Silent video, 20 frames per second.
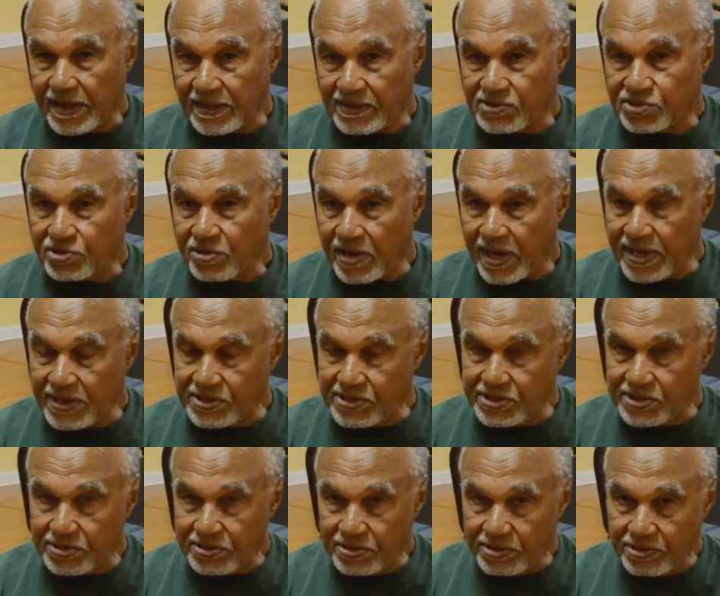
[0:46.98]
tried
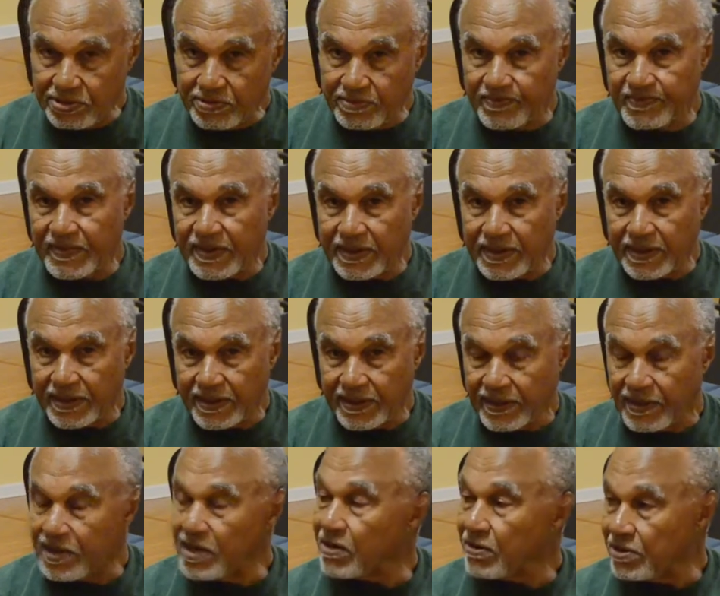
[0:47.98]
to
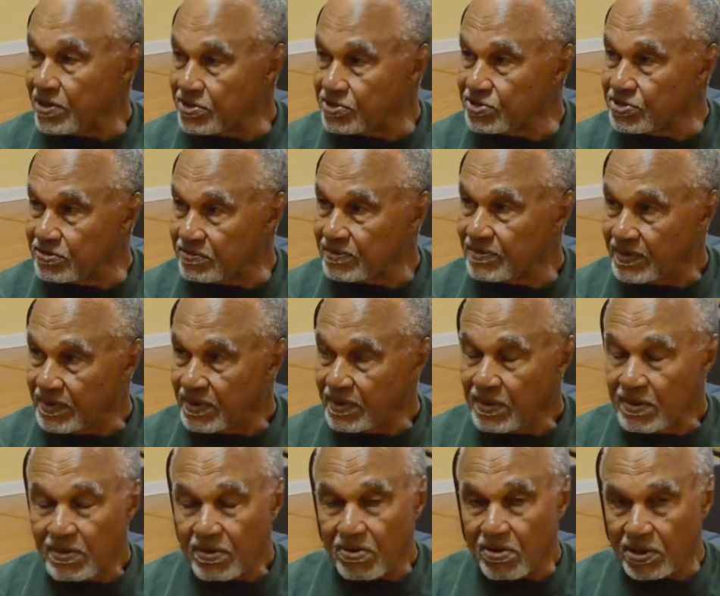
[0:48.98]
encourage
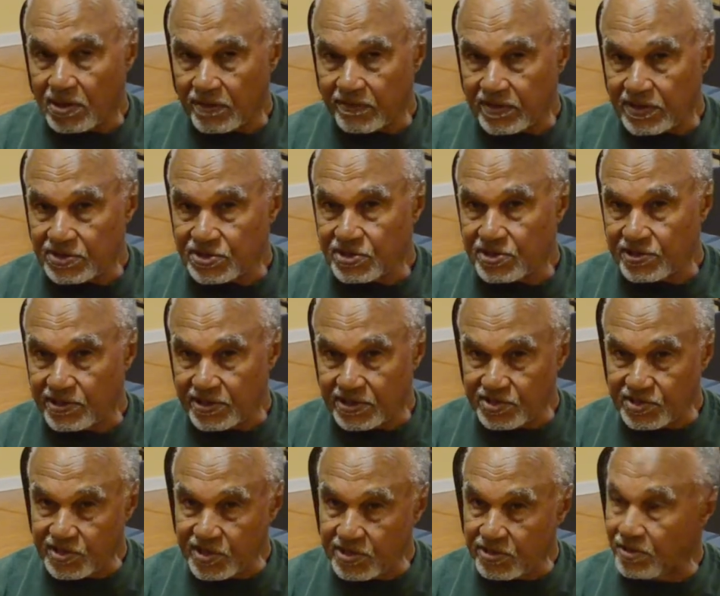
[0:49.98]
all of us to
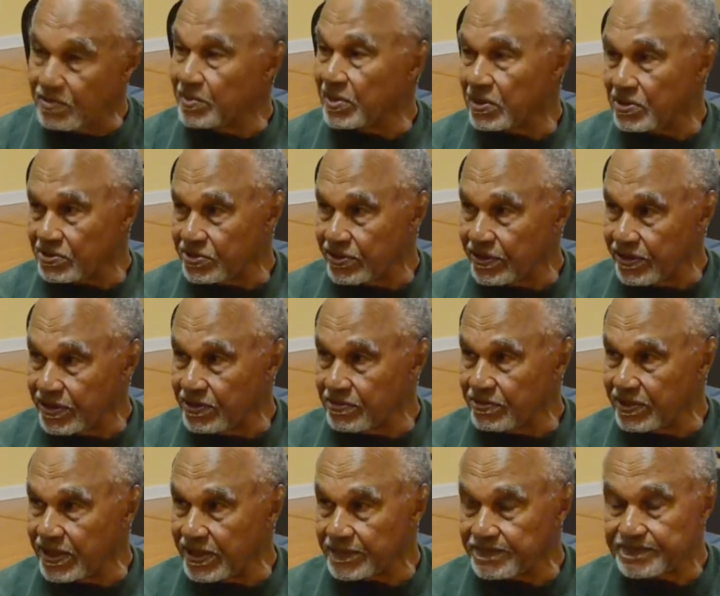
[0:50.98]
consider a military
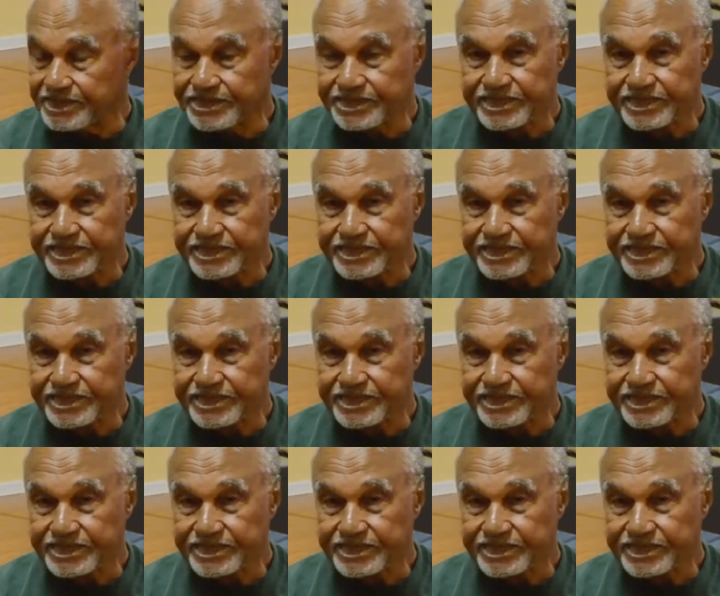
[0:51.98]
career.